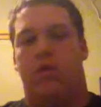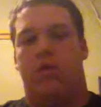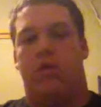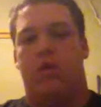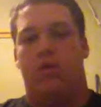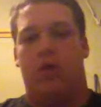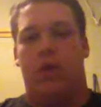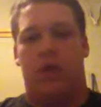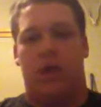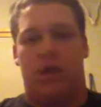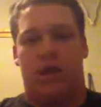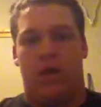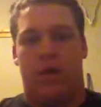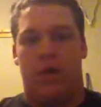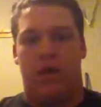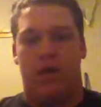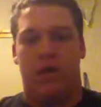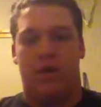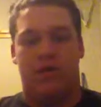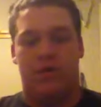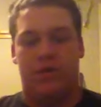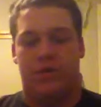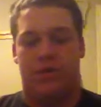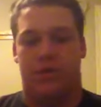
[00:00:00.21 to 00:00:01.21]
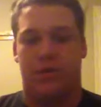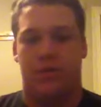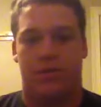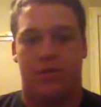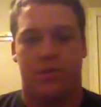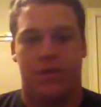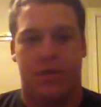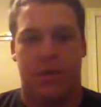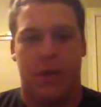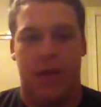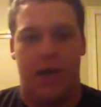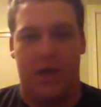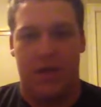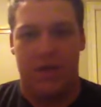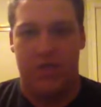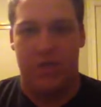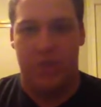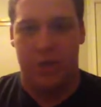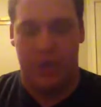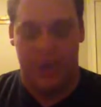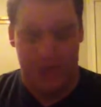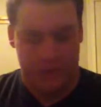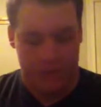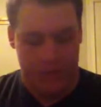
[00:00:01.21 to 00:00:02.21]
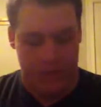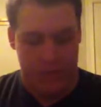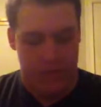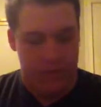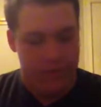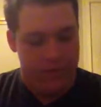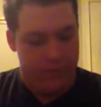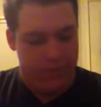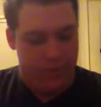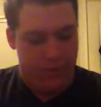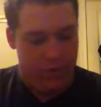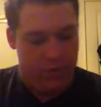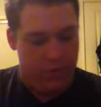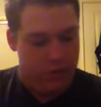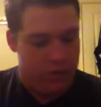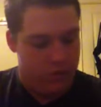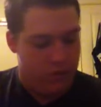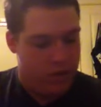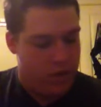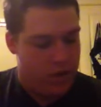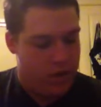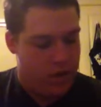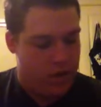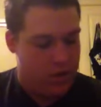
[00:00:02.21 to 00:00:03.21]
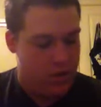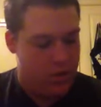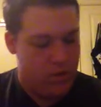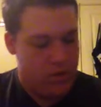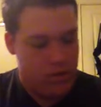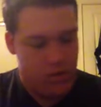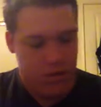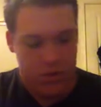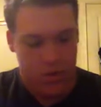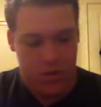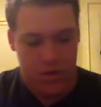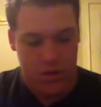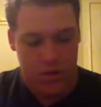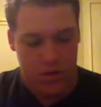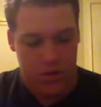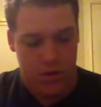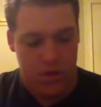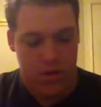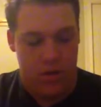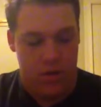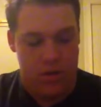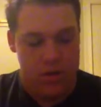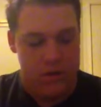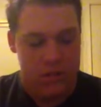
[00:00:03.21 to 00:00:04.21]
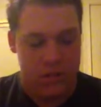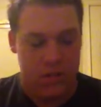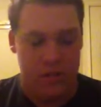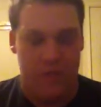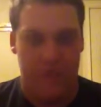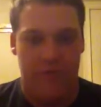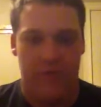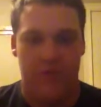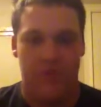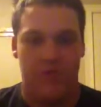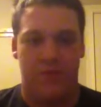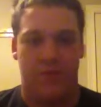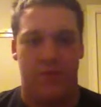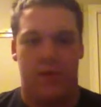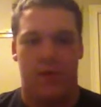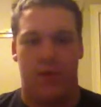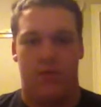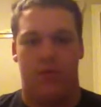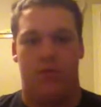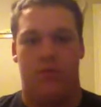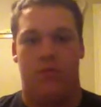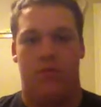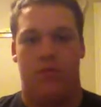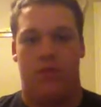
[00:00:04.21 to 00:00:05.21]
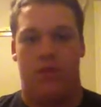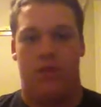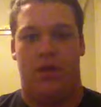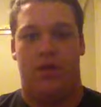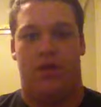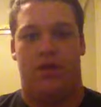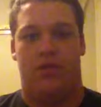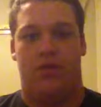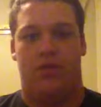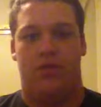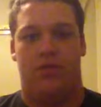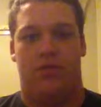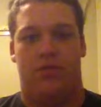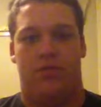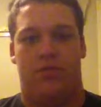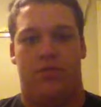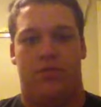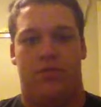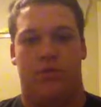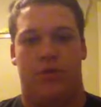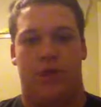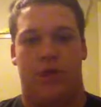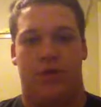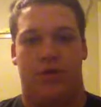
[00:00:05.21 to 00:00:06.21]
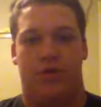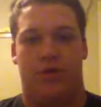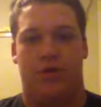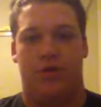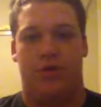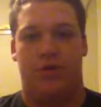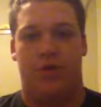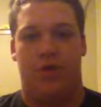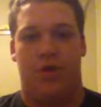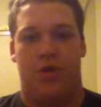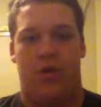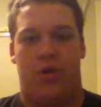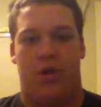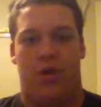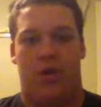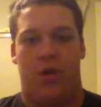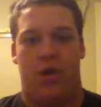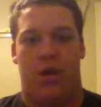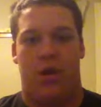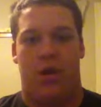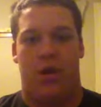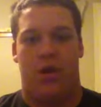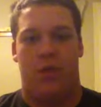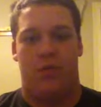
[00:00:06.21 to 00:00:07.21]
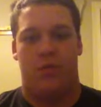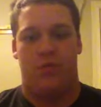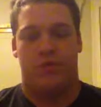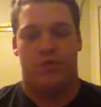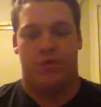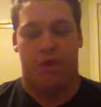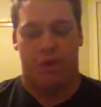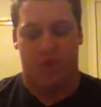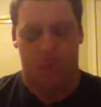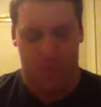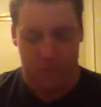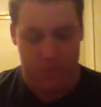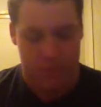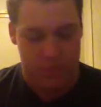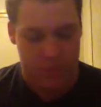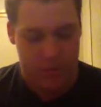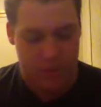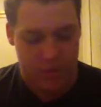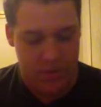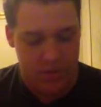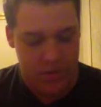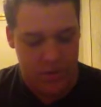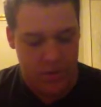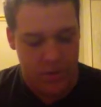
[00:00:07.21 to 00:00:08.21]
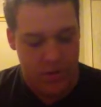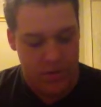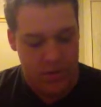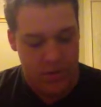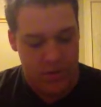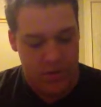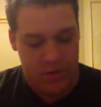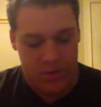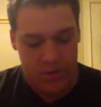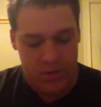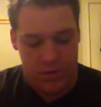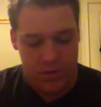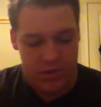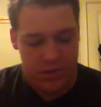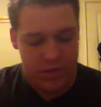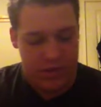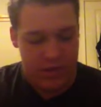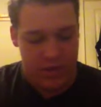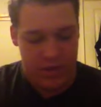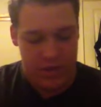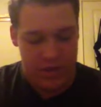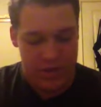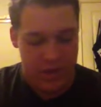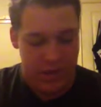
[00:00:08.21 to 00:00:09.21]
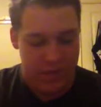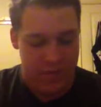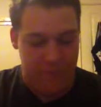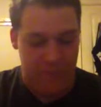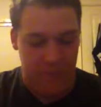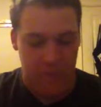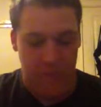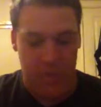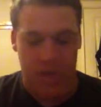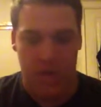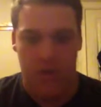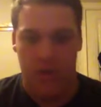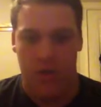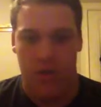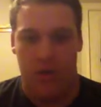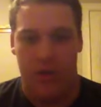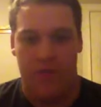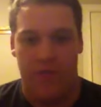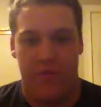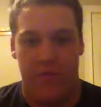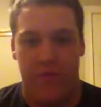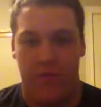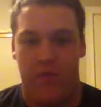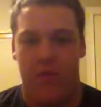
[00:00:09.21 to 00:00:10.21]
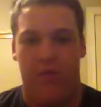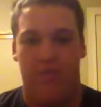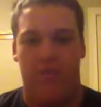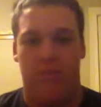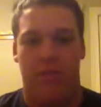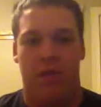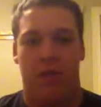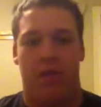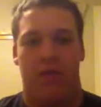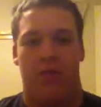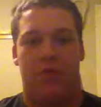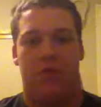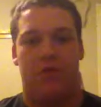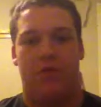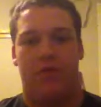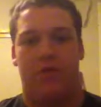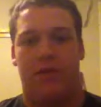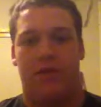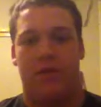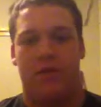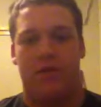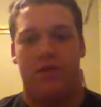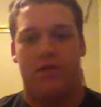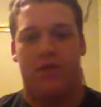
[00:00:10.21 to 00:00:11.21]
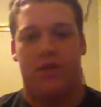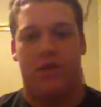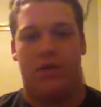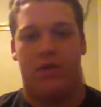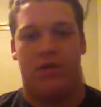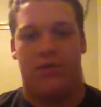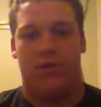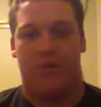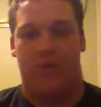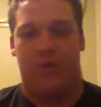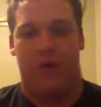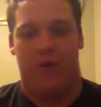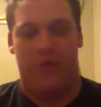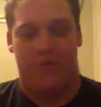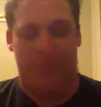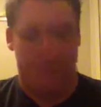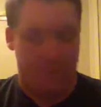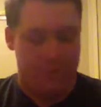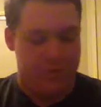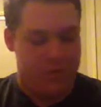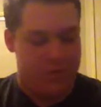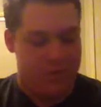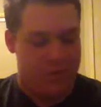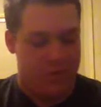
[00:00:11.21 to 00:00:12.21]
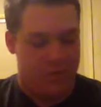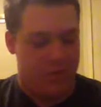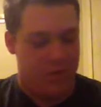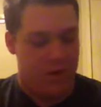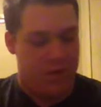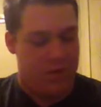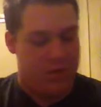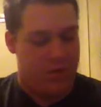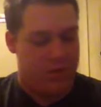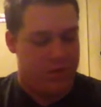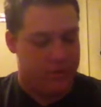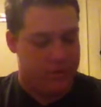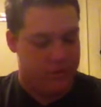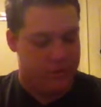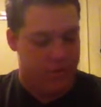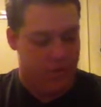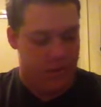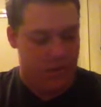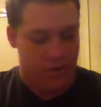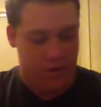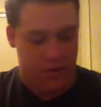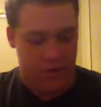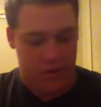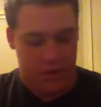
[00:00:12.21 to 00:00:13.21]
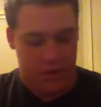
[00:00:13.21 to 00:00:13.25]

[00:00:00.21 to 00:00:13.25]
Alright guys, this is Lax Big G 43. This is my first video, actually showing who I am, so it's a big step for me. I've only made 3 videos now, I've only had 4 subscribers, so.